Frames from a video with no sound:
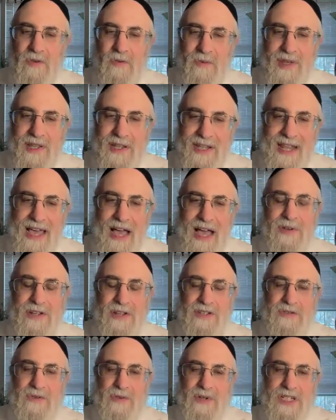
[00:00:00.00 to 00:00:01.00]
that we allow
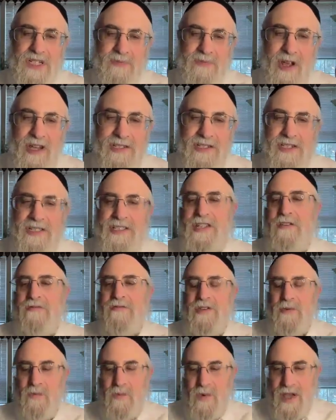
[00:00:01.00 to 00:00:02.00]
it to express
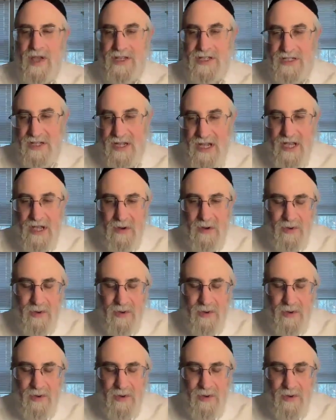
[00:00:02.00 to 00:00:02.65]
itself in ways